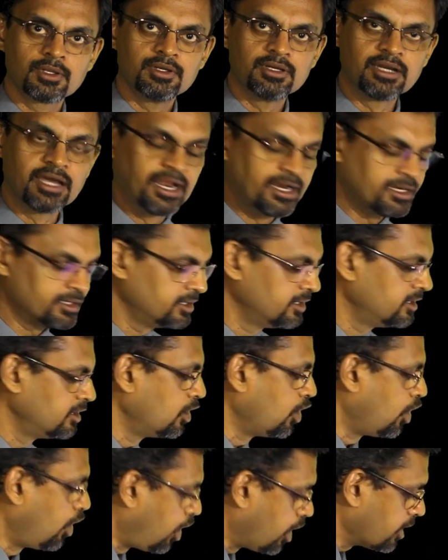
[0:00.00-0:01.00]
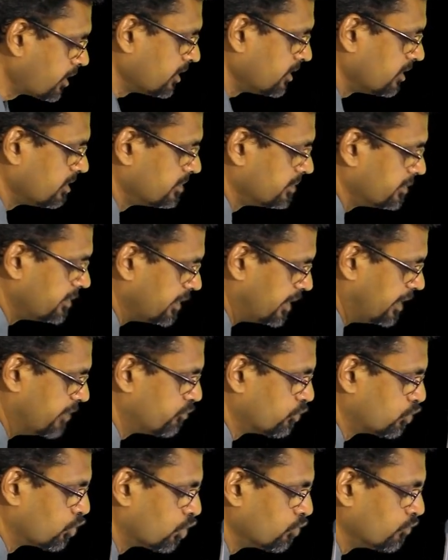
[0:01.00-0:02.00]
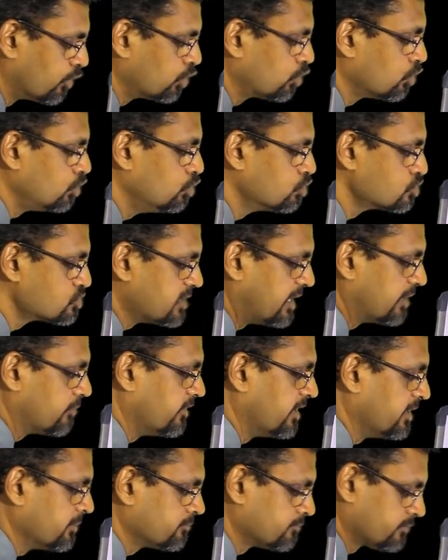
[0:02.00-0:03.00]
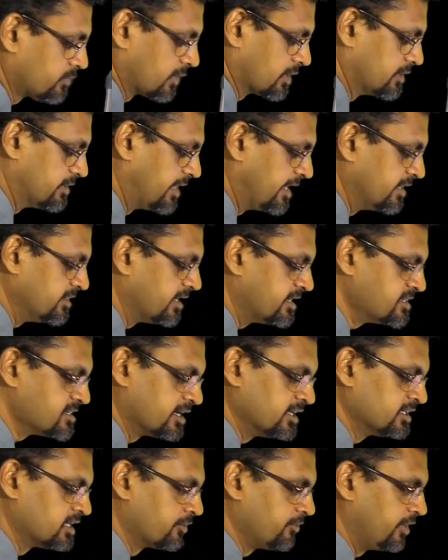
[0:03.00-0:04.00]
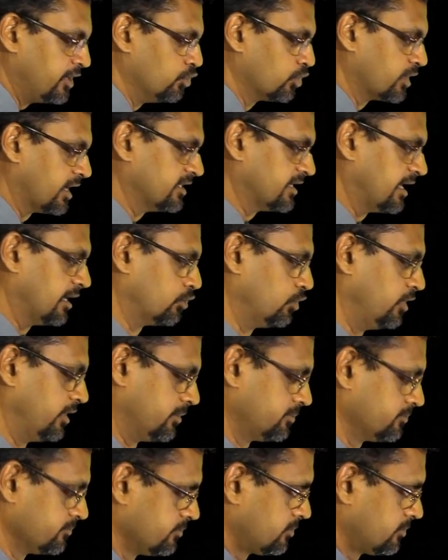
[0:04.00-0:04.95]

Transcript: Correct? Or if you don't want to use that way, Then there is another way you can calculate.